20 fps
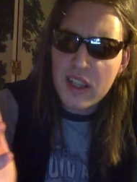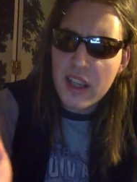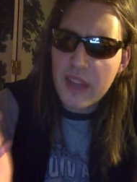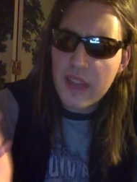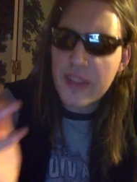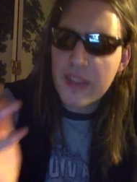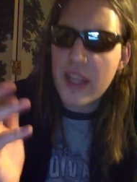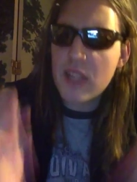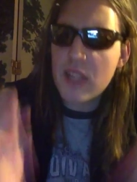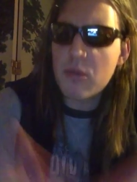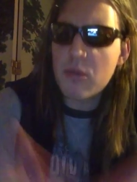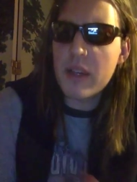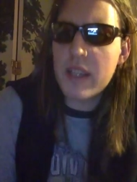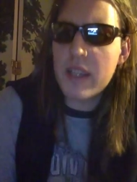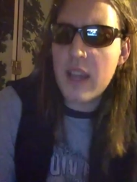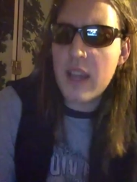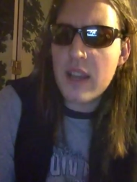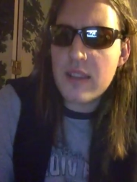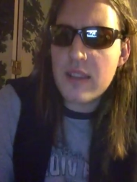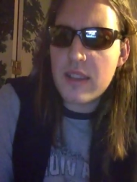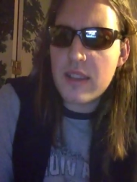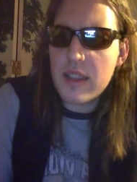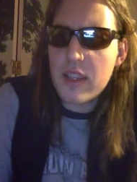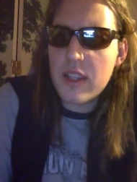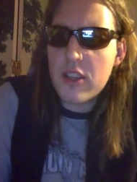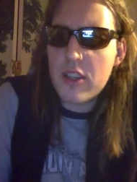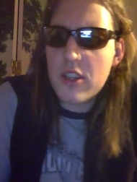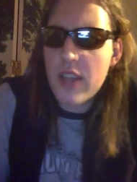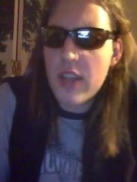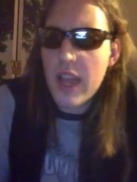and that's why he constantly
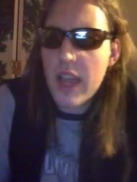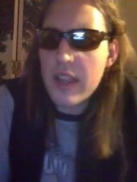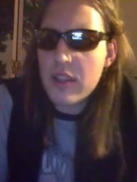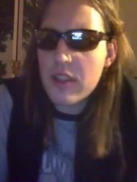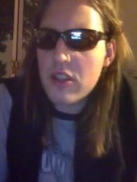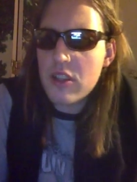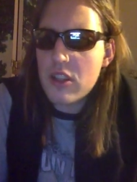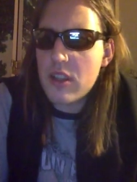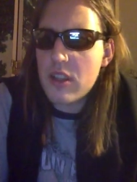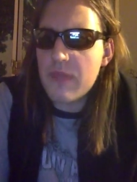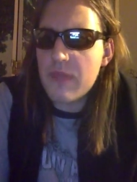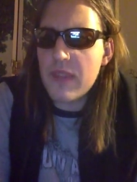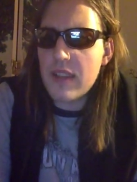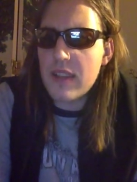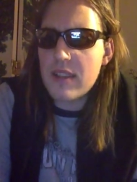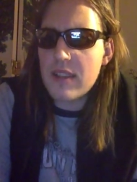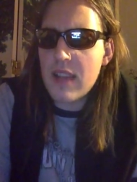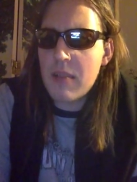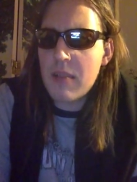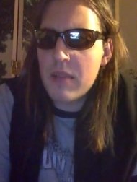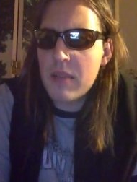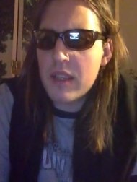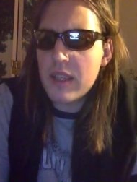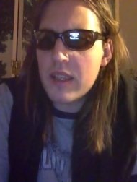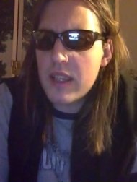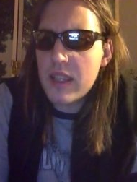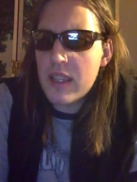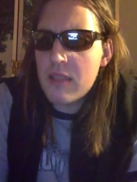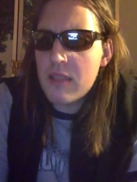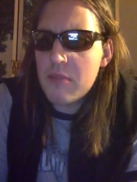challenged Asami
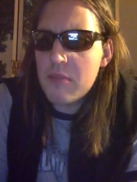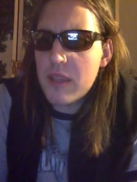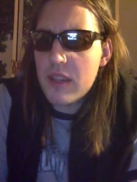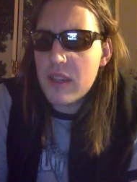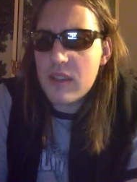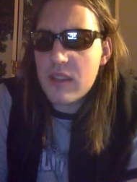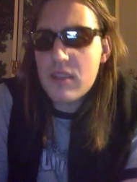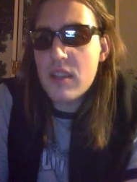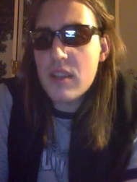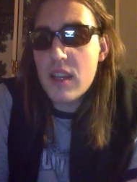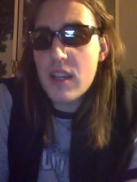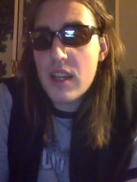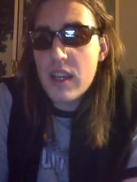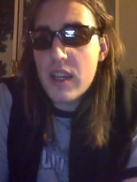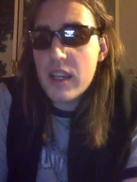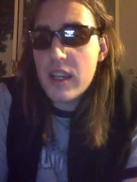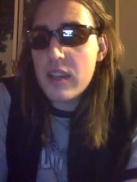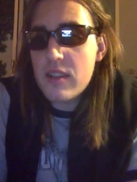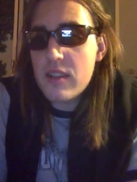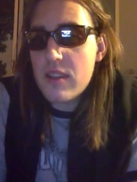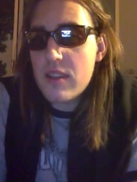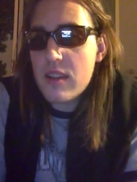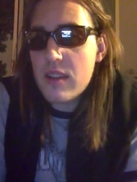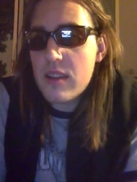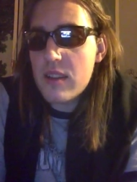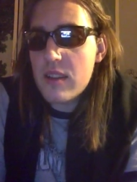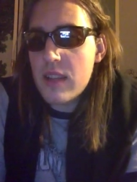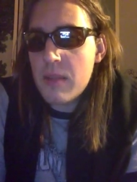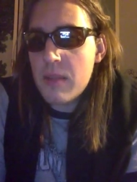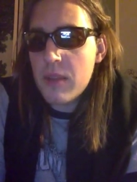and Gin because he
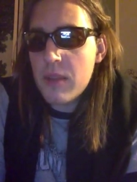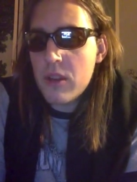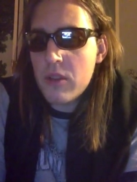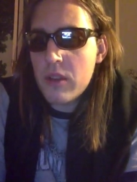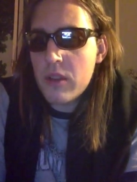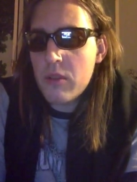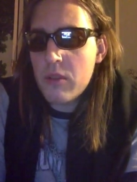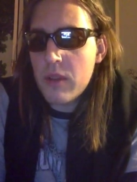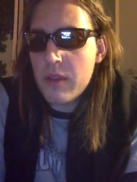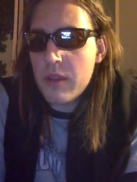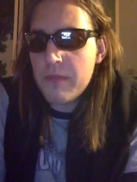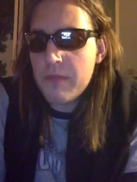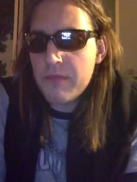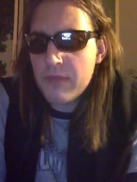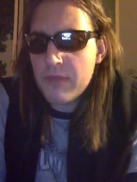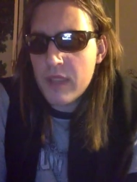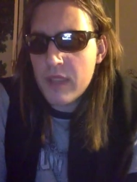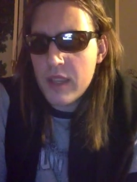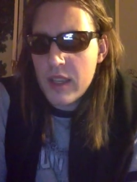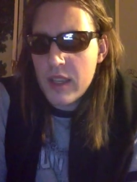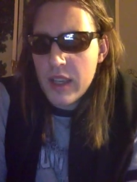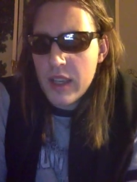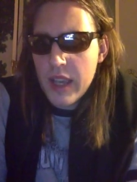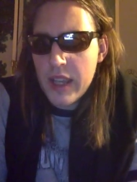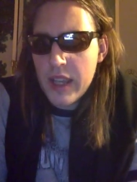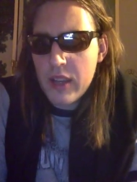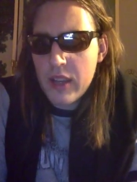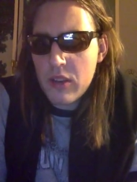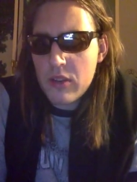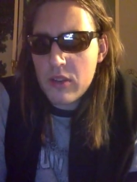considers them the only one? And
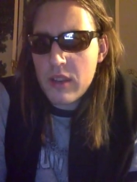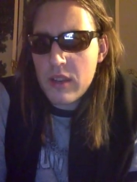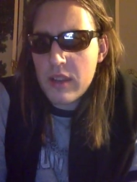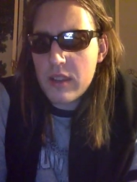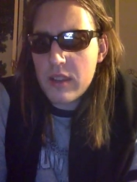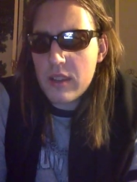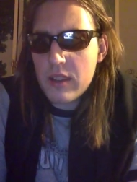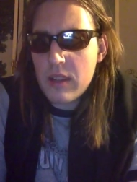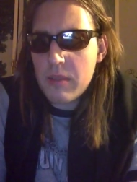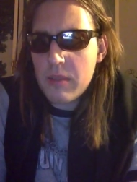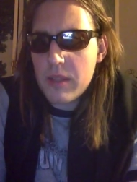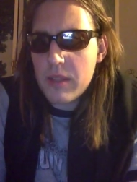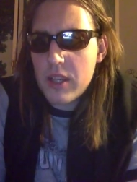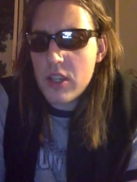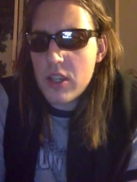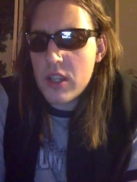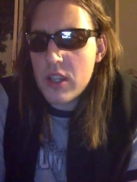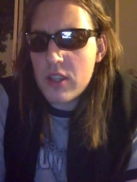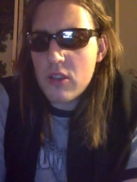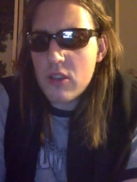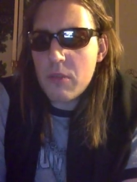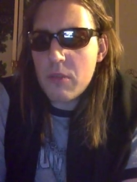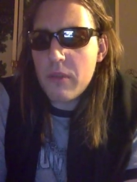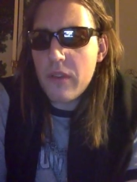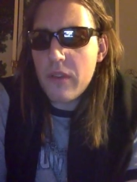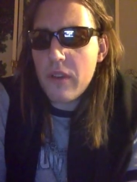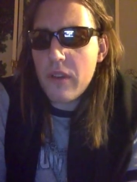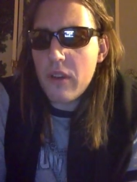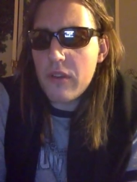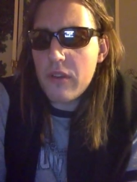he also entered competitions hope
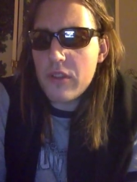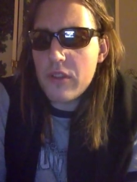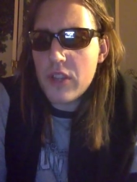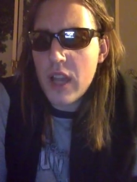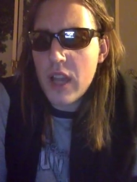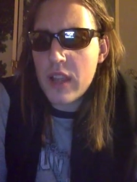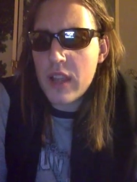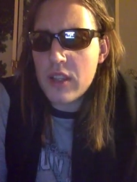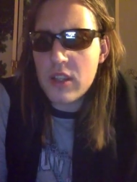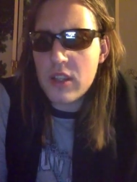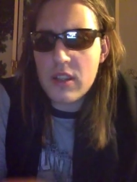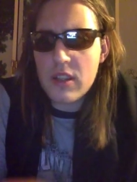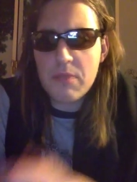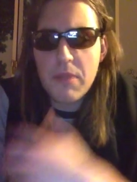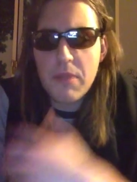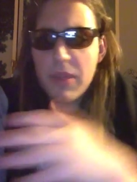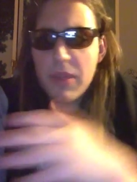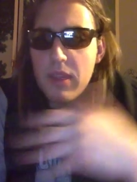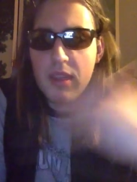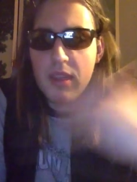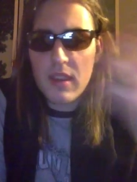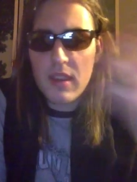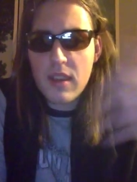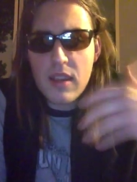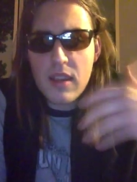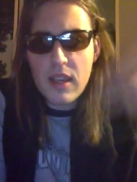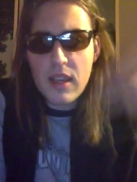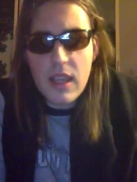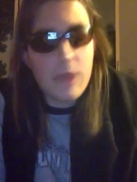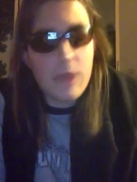of challenges, but
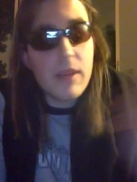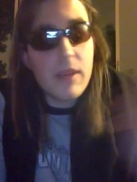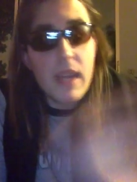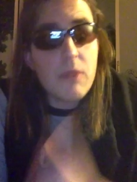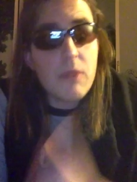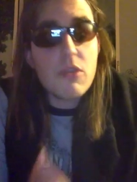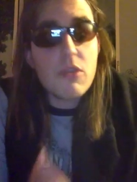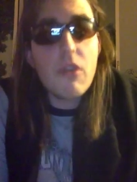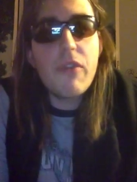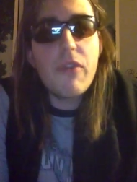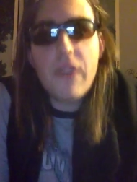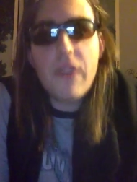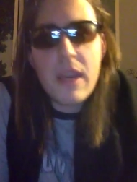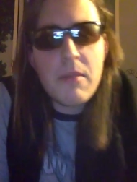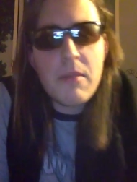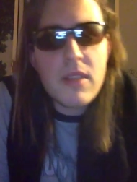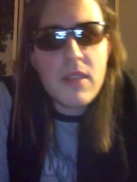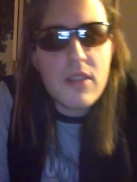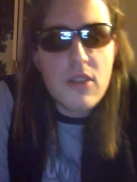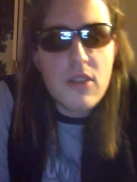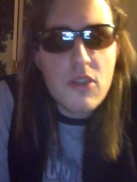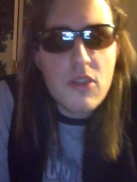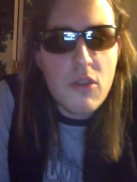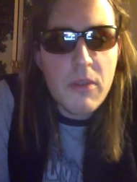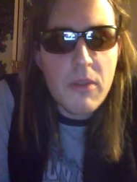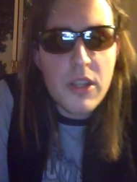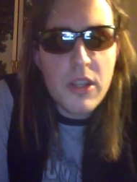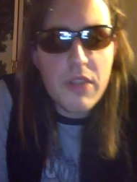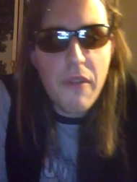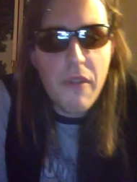he became so famous, so
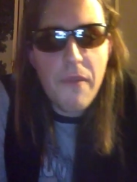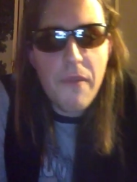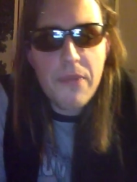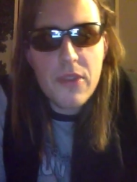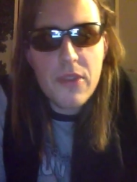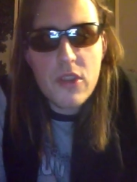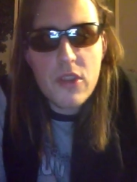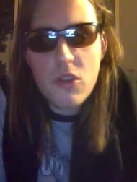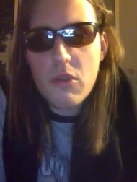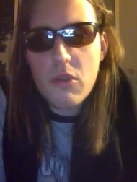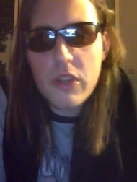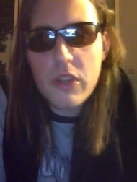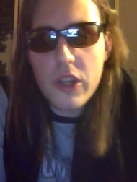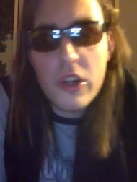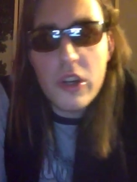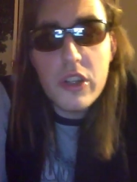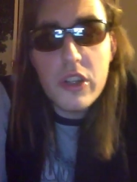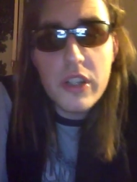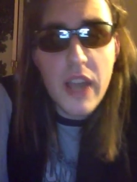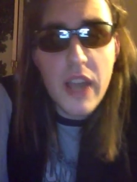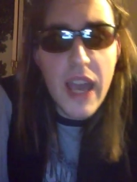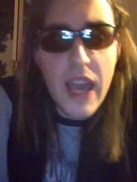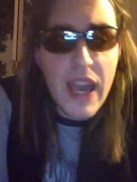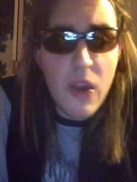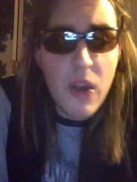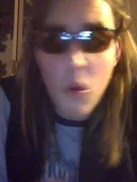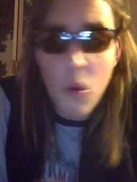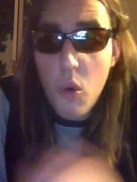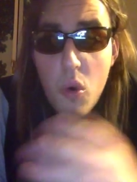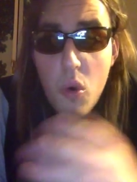much, so good,
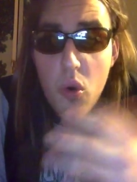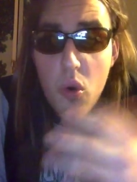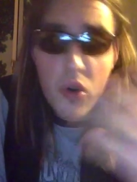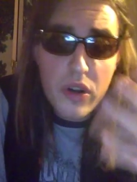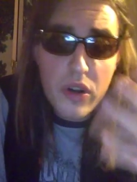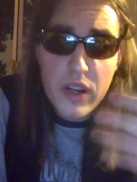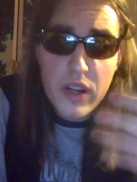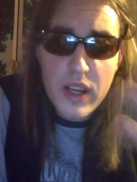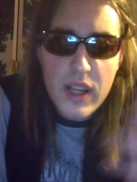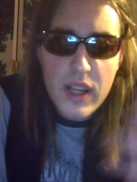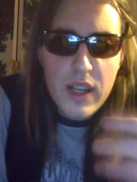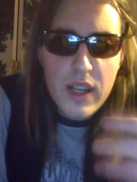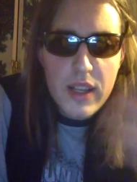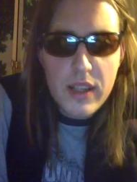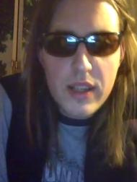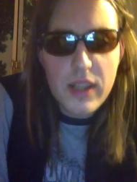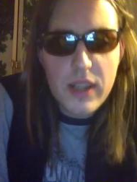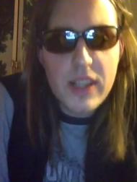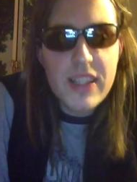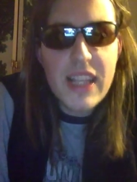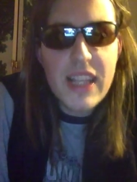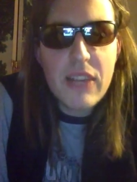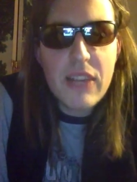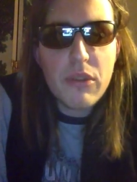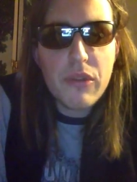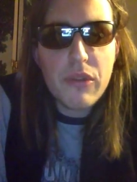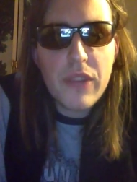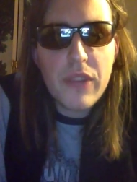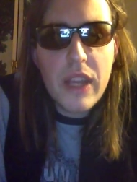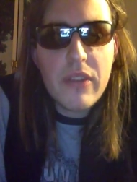or such a slave
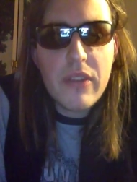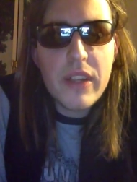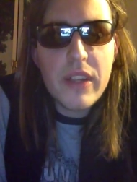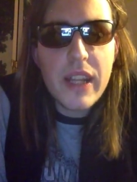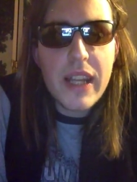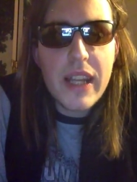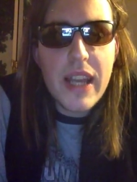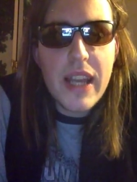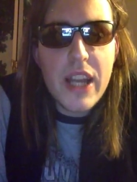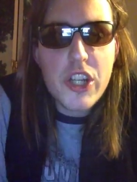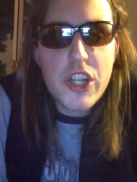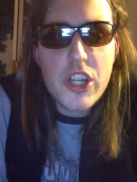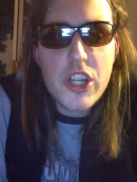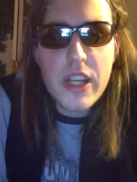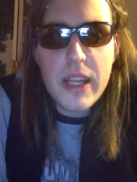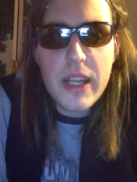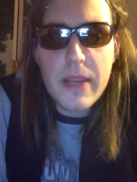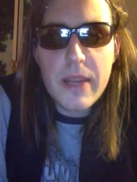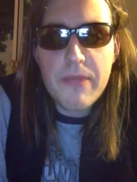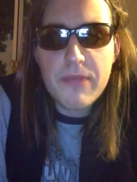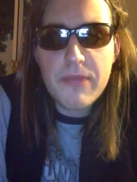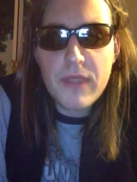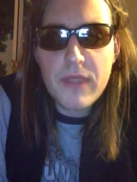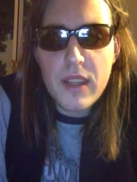to flavor that he actually